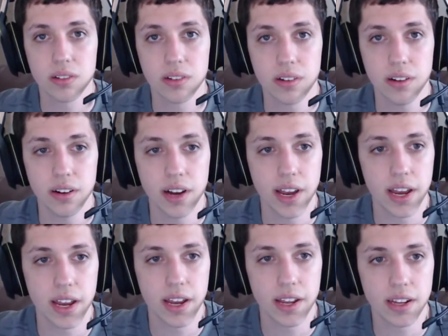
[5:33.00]

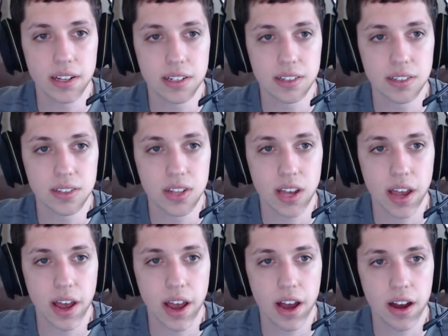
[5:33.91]
and
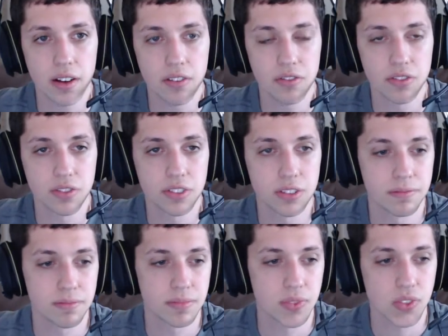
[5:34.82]
have
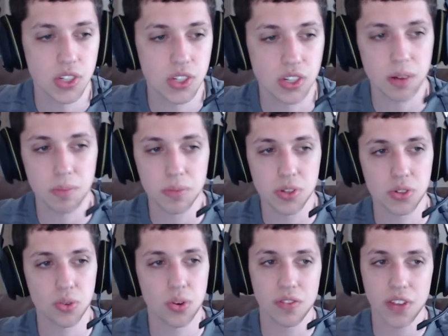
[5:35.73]
some
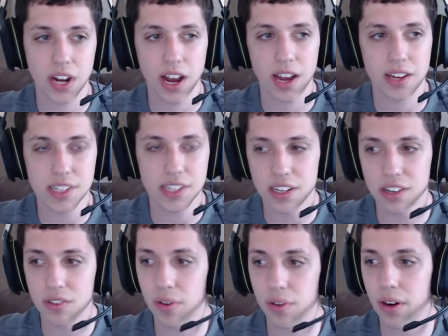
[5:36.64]
sort of an idea of
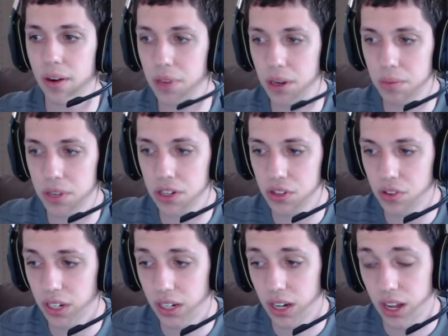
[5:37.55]
what I'm going to be doing.
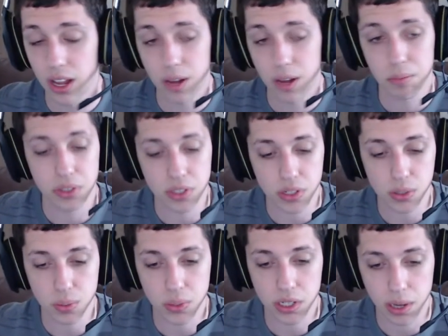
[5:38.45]
But this
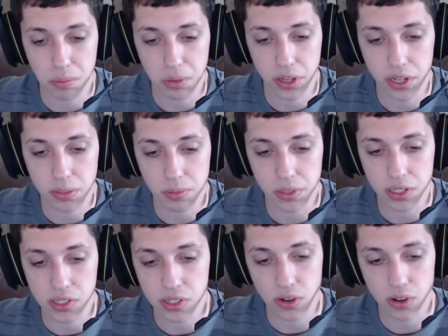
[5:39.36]
week I plan to play
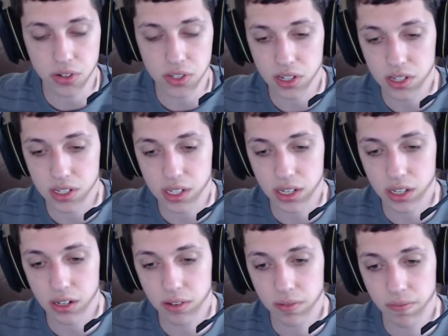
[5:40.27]
Star
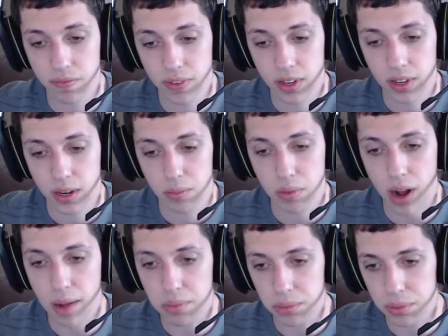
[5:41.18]
Citizen,
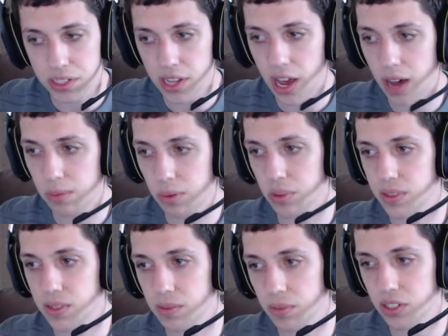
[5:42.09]
probably dabble with
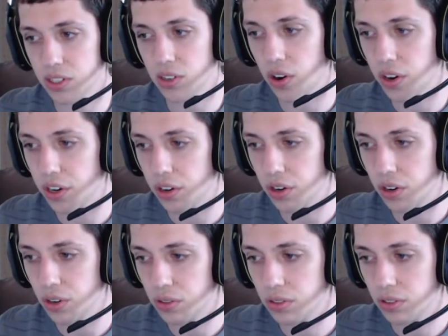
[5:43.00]
some Guitar
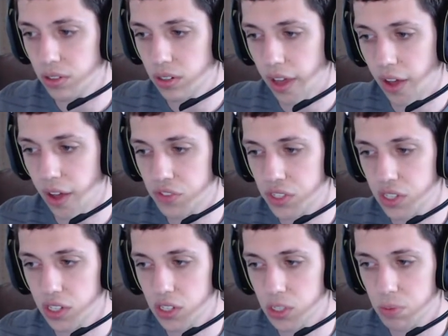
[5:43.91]
Hero,
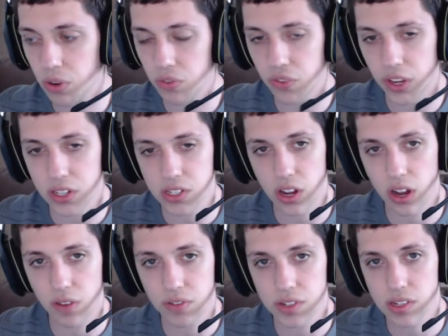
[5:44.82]
FCs, Pro
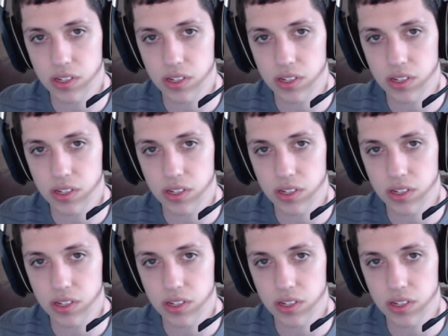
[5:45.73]
Face-Offs,